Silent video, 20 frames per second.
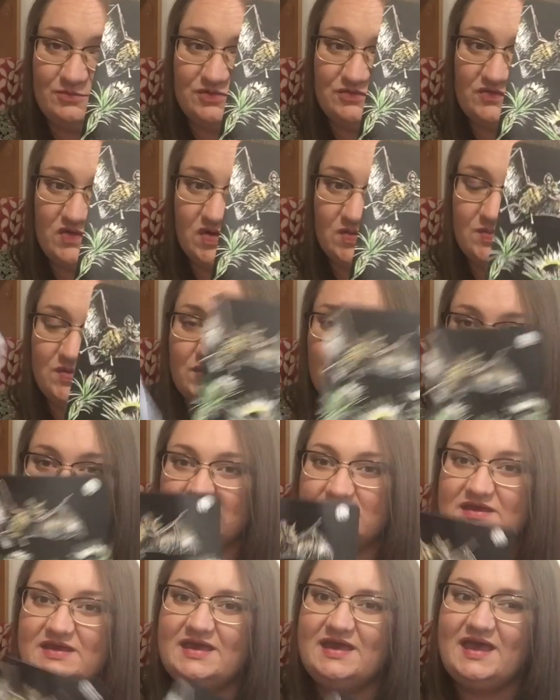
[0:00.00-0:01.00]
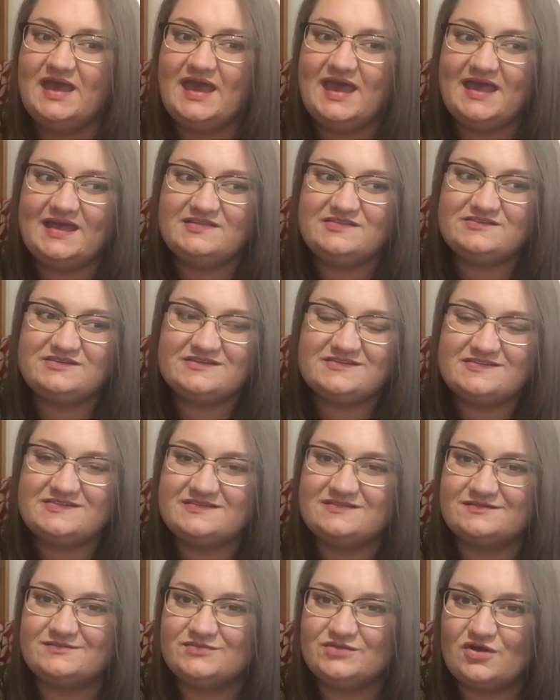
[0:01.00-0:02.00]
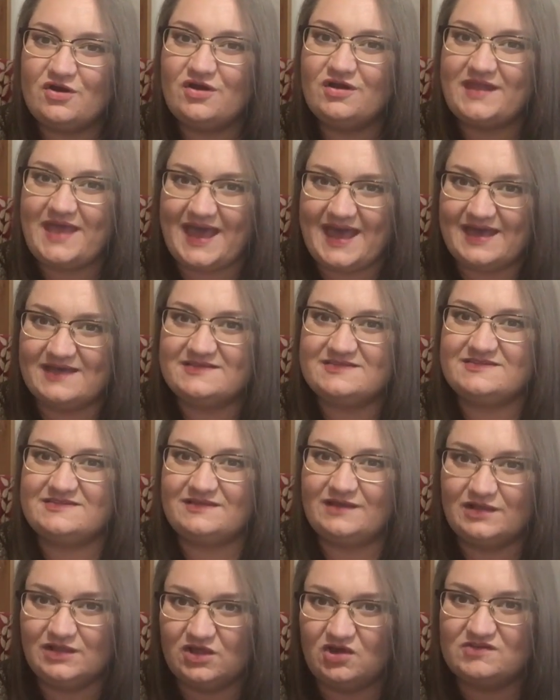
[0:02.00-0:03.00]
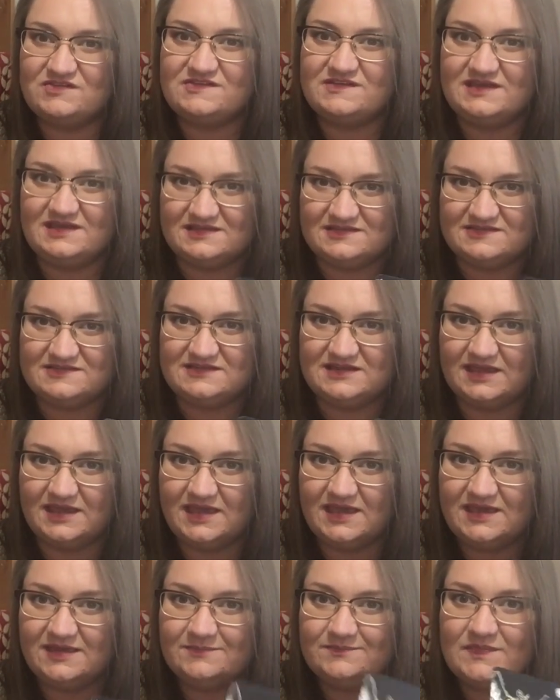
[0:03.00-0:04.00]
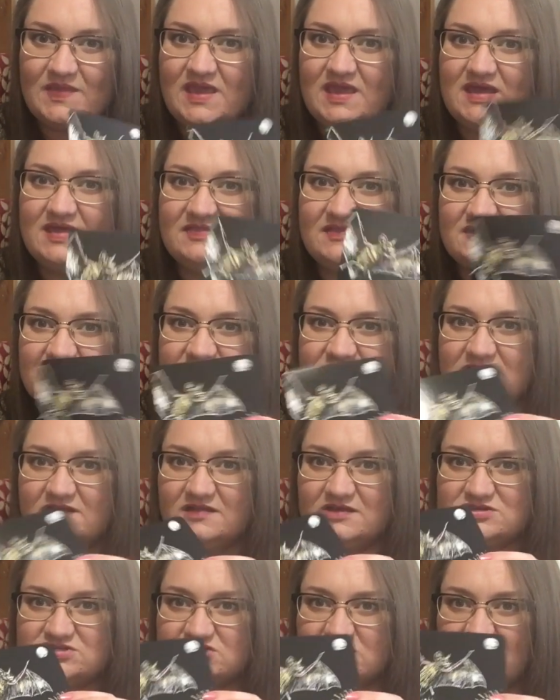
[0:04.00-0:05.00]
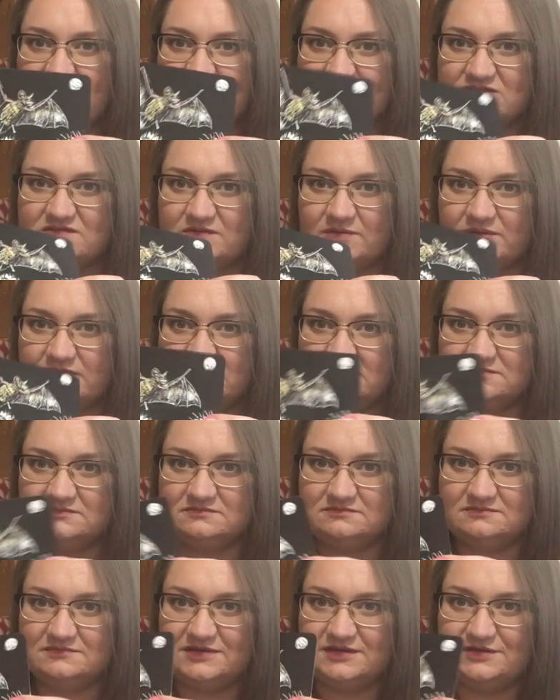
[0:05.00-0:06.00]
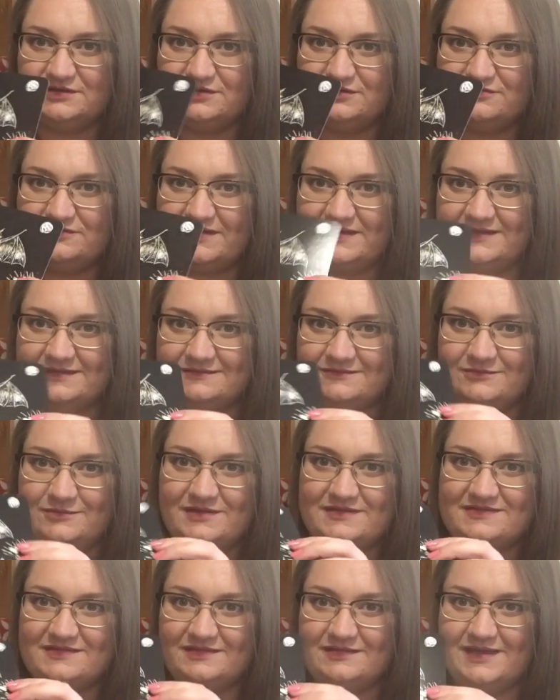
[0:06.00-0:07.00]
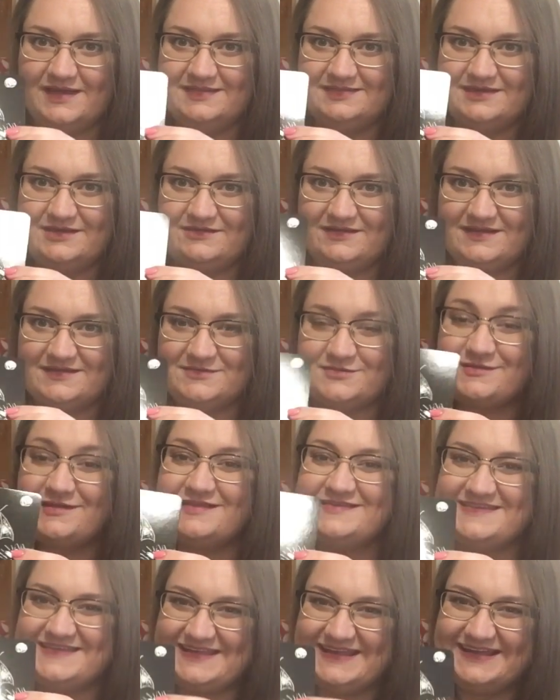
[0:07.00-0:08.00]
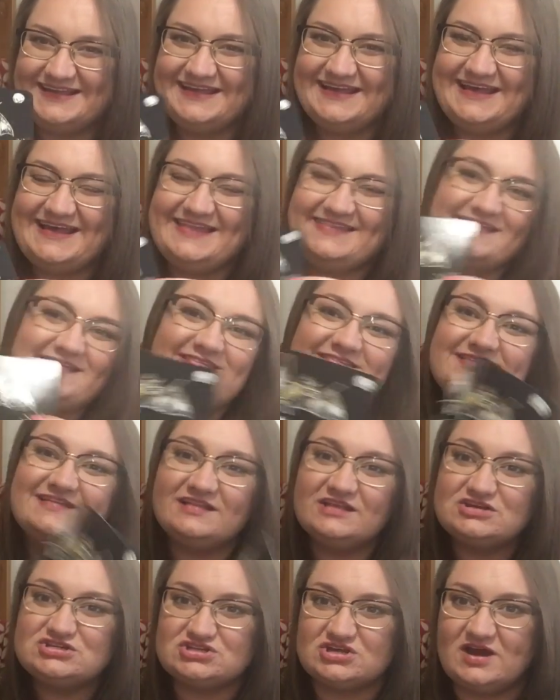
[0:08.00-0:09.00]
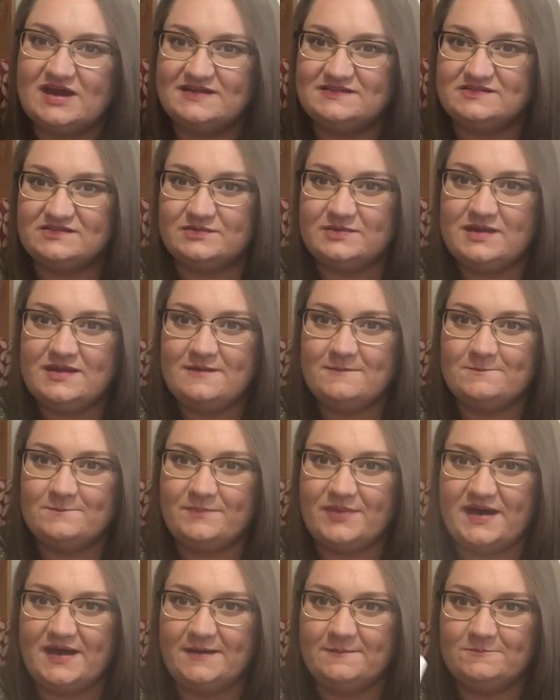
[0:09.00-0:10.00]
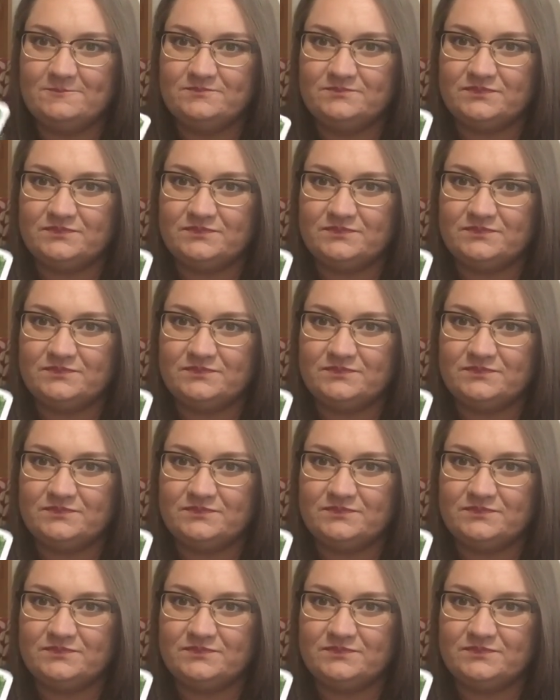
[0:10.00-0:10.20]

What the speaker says: with Rockpool. It's just not as glossy and sticky. There's still a shine to it. I don't know if I can, where's the light? There it is. There's still a shine to it, but